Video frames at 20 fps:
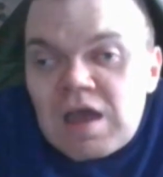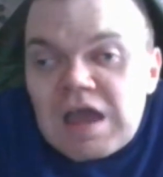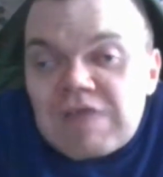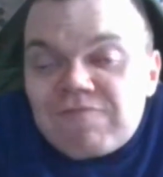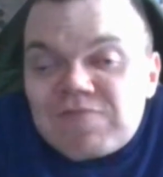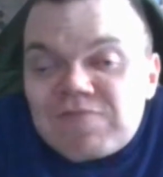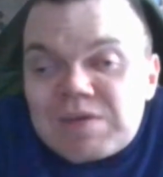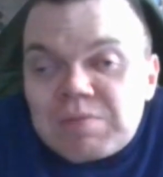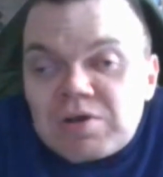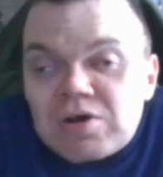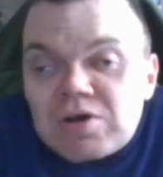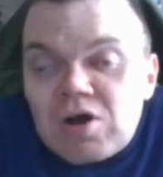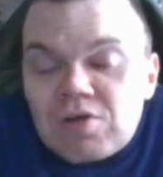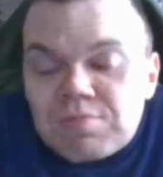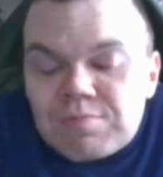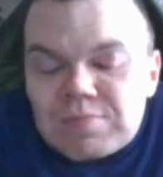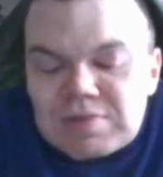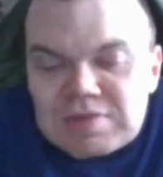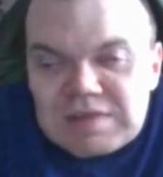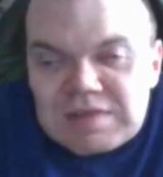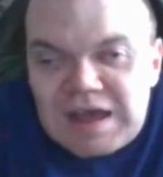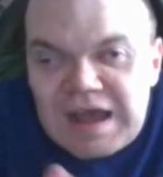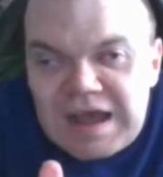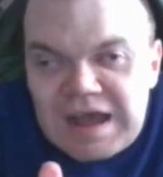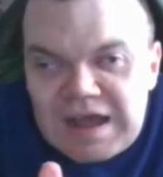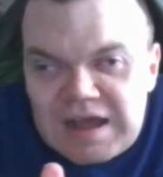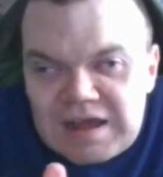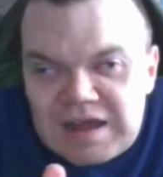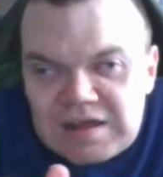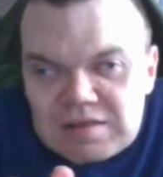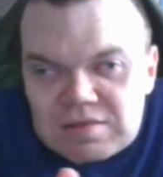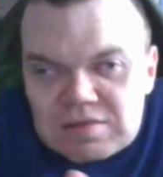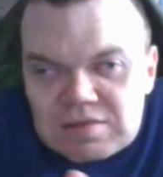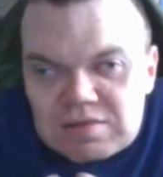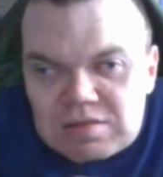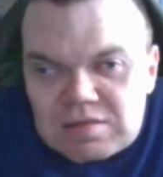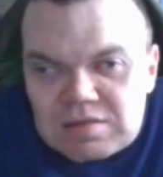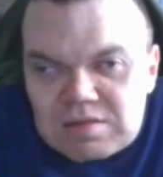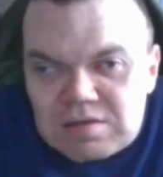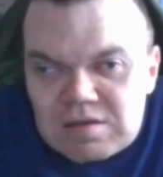and Phoebe calls him dad.
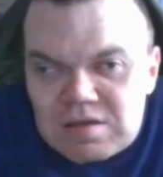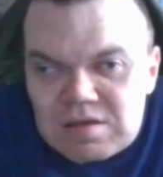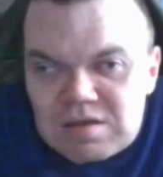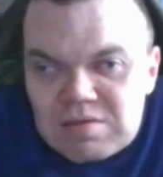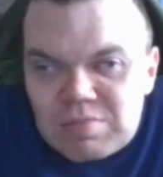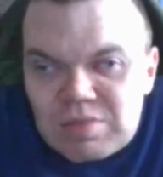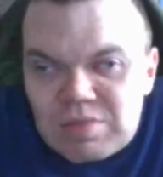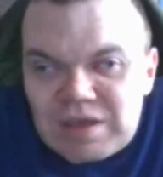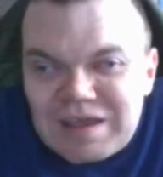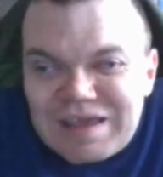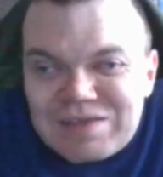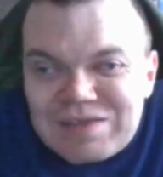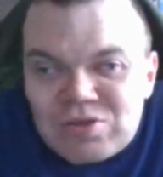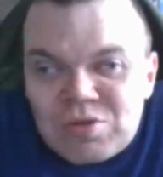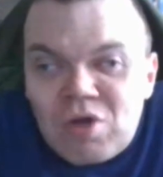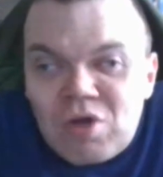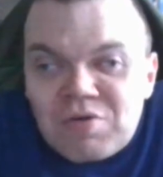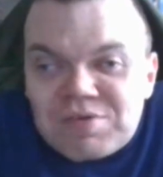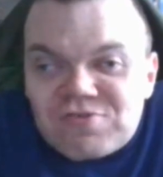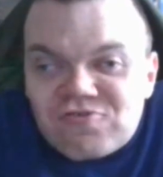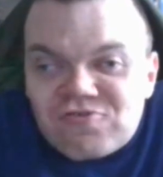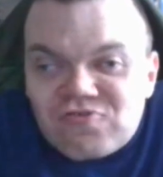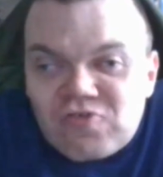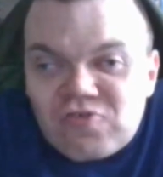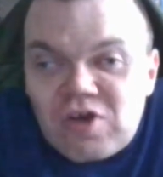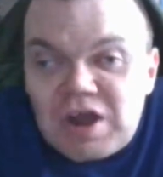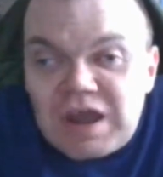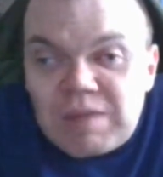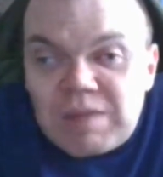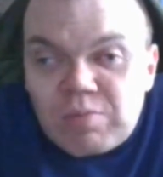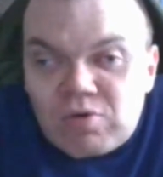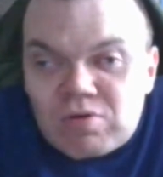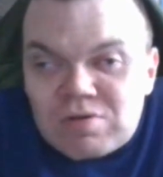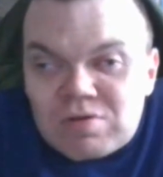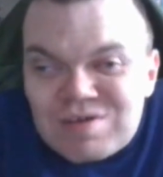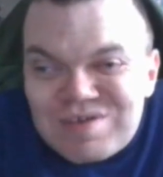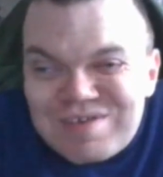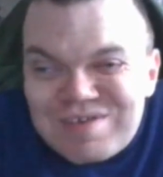Like, you know, he's trying, but